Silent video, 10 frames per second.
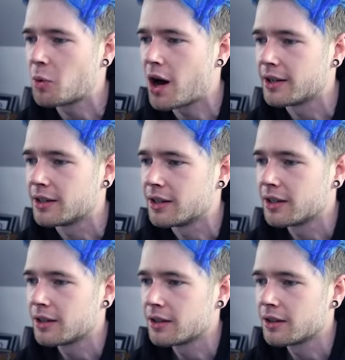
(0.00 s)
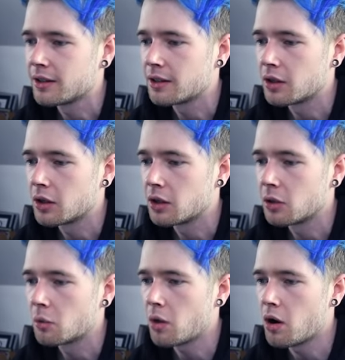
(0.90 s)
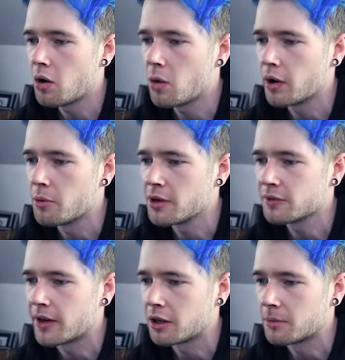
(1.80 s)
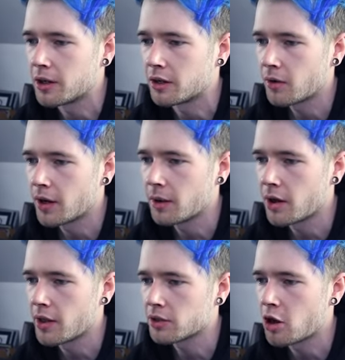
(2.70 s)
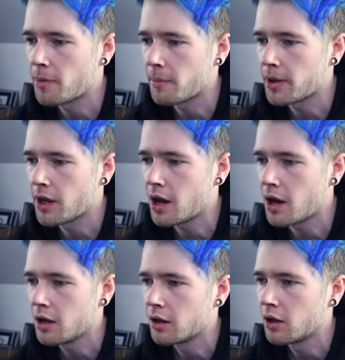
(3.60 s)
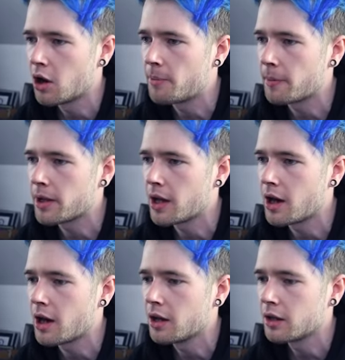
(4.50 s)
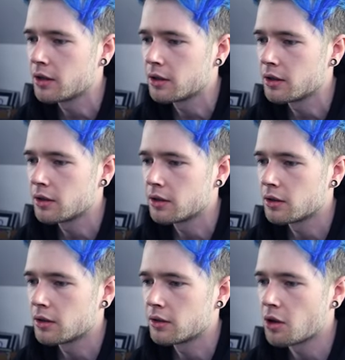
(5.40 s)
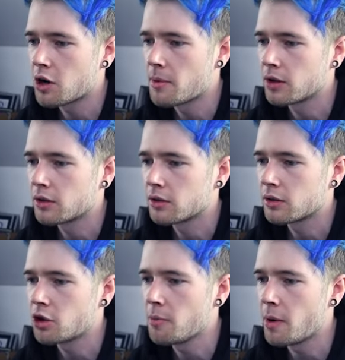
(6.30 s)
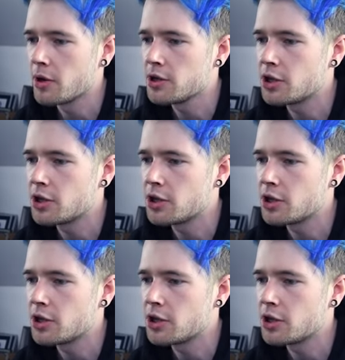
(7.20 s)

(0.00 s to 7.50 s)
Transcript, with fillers: one. Whoa, it almost fell on me. All right, here we go. Let's hop up here. Hop up here. No, come on. Koopa, what are you